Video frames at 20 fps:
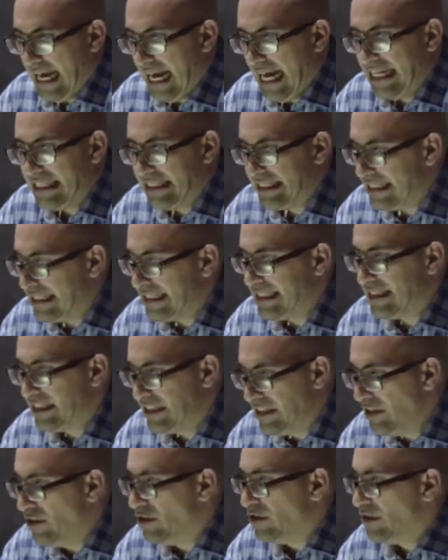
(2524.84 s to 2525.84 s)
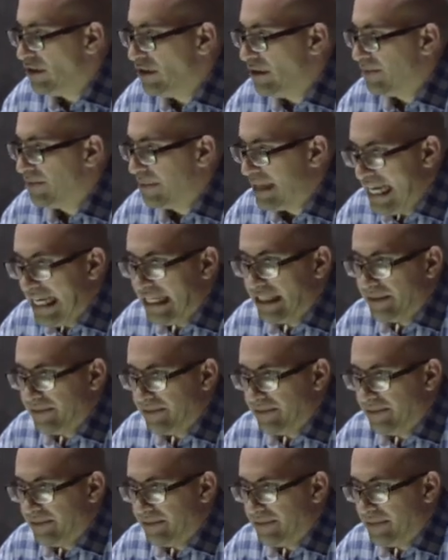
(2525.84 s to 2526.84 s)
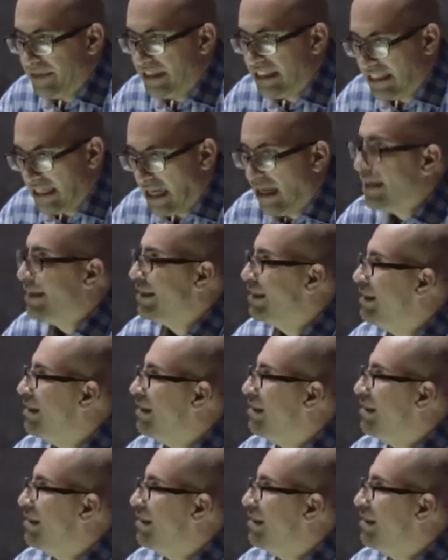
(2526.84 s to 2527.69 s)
I still get stunned